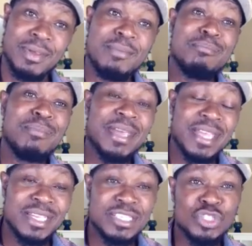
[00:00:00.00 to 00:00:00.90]

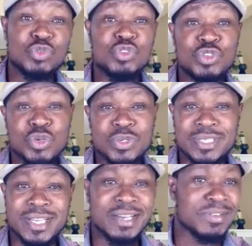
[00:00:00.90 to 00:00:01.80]
Men do not
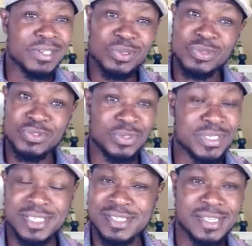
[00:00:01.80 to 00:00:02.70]
have a lot of
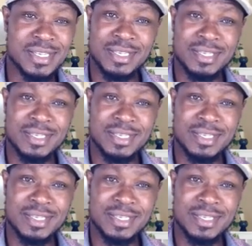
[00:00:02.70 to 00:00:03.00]
choices here.